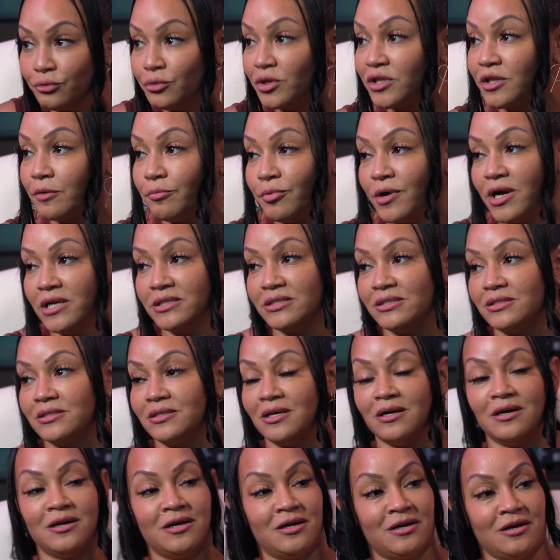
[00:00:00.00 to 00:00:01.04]
what the prices
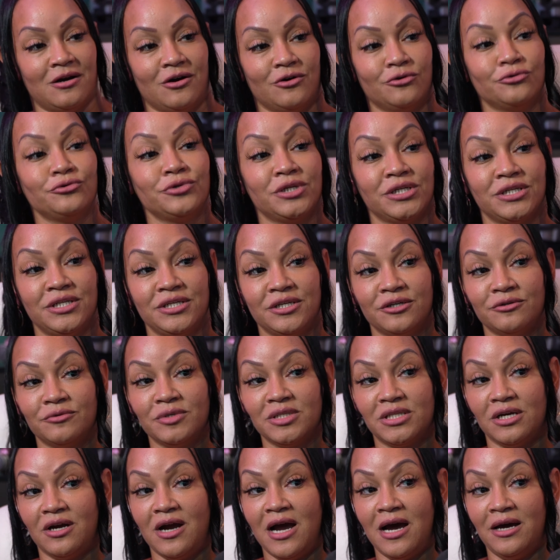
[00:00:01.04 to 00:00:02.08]
are or who to deal
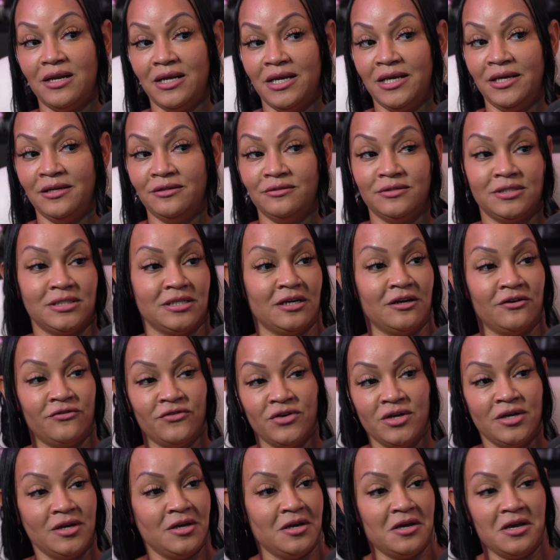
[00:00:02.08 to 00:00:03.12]
with or how to handle stuff,
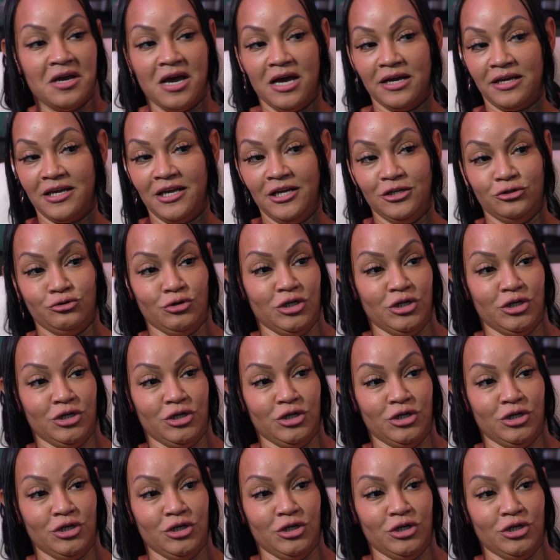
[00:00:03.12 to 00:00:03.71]
I can't